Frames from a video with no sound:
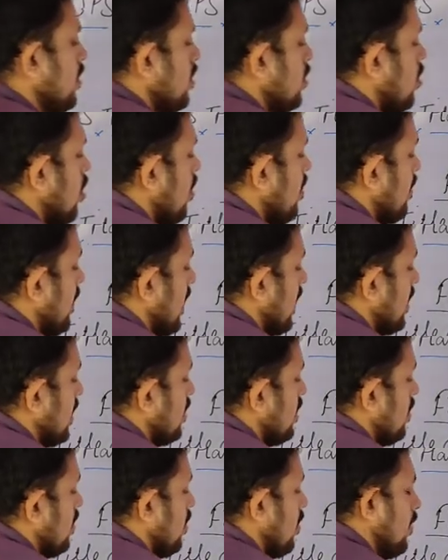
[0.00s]
topic,
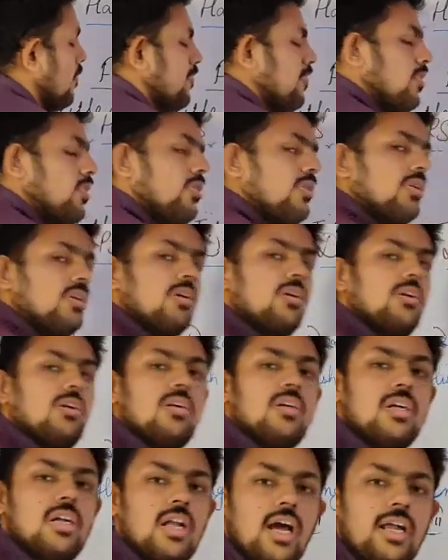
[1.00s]
of your
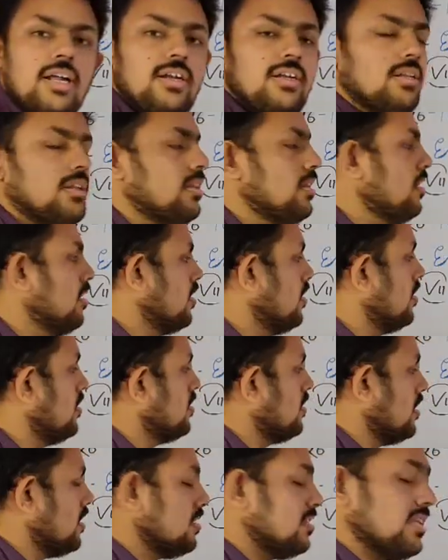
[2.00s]
title,
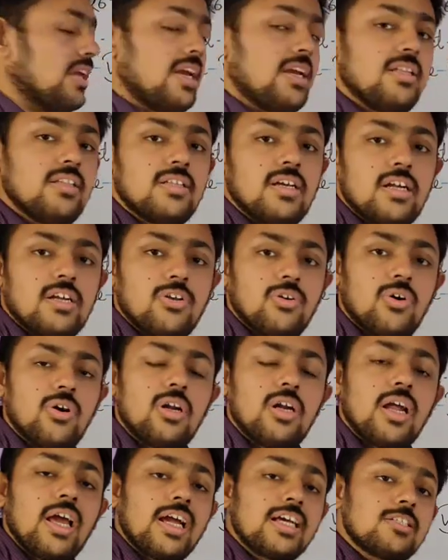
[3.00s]
the thing that you
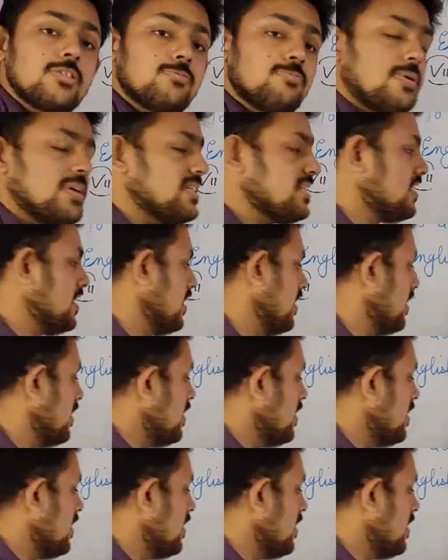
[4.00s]
are expressing.